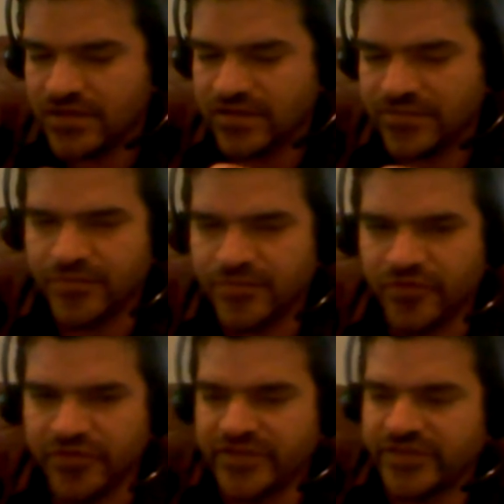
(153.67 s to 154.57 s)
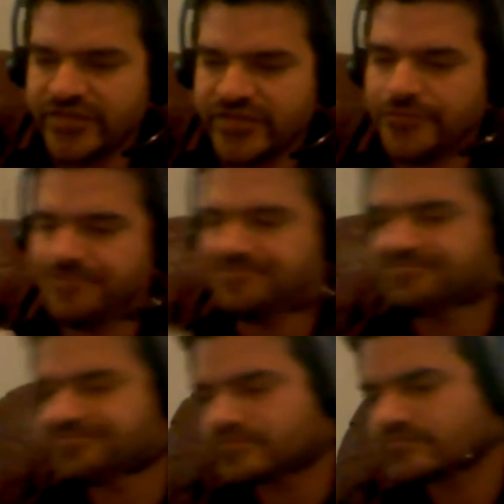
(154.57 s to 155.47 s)
I'll pull these things out.
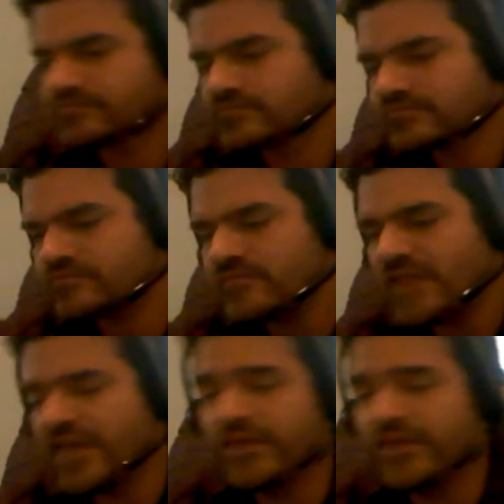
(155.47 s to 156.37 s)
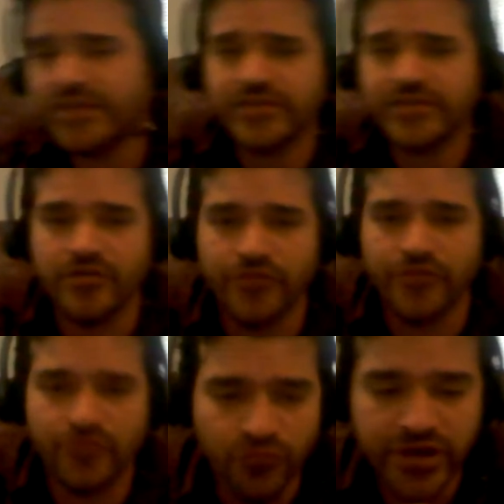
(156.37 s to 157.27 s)
These things they're
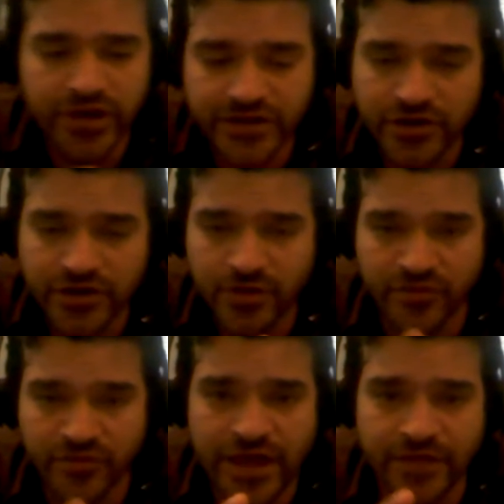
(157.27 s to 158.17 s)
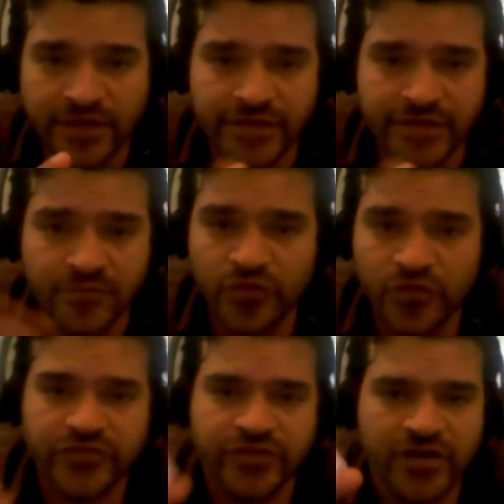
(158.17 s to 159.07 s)
really durable. They're not like
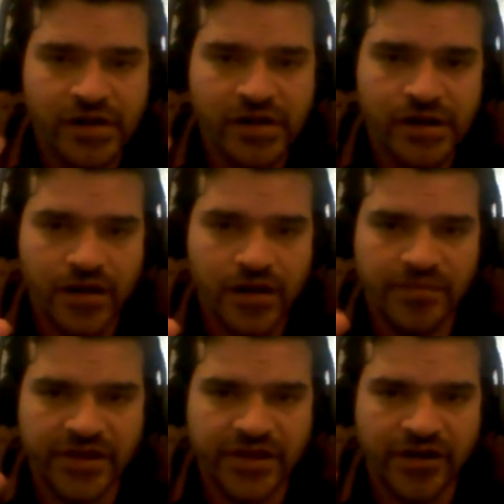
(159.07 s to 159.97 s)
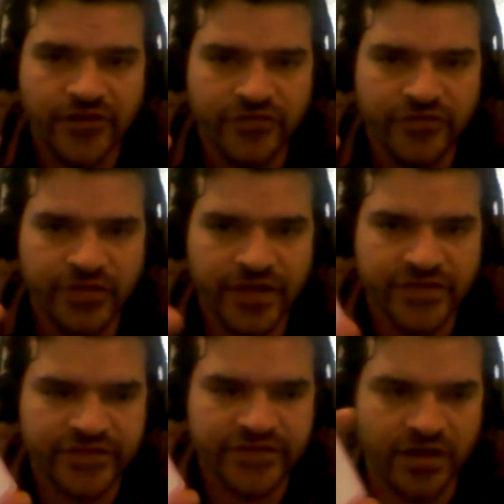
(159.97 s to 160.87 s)
most playing cards are
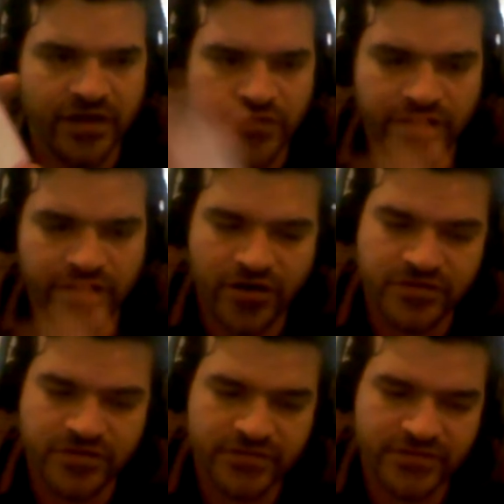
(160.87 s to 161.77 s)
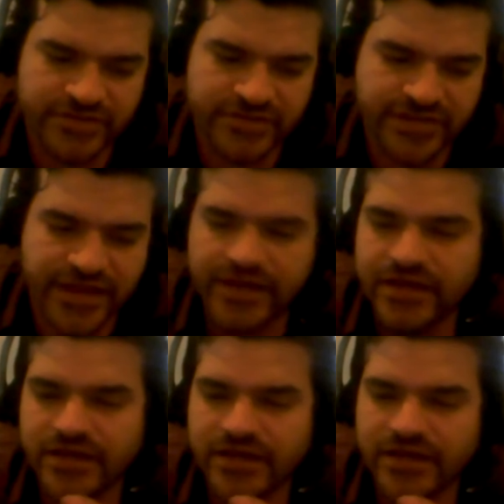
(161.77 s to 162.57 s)
nice, really hard stock.